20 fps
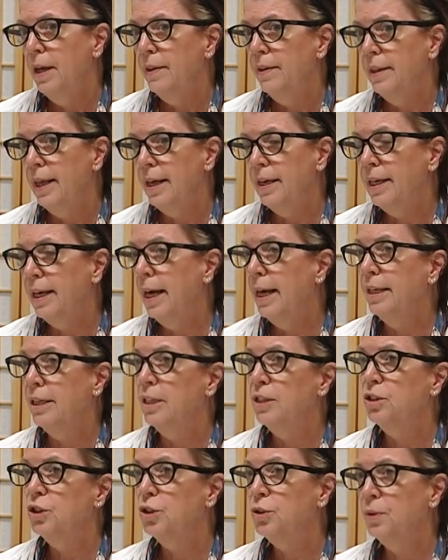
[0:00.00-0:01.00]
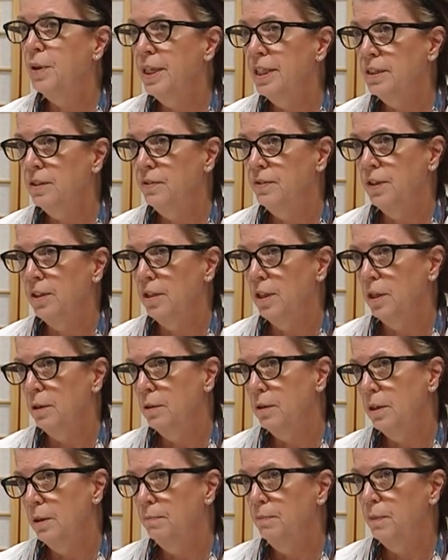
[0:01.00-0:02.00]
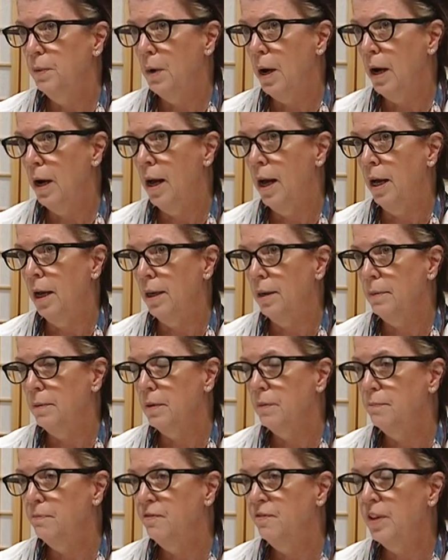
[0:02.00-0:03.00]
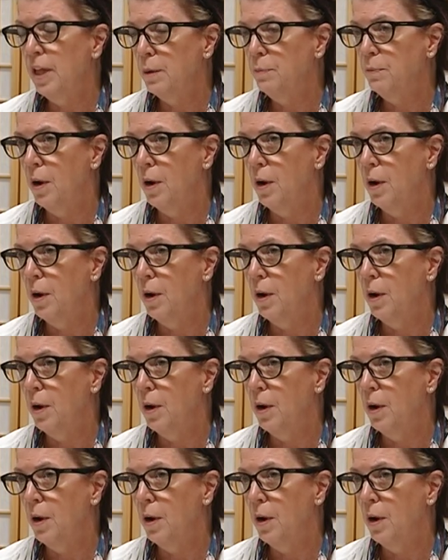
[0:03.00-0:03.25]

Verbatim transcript: they can transfer their uh, flood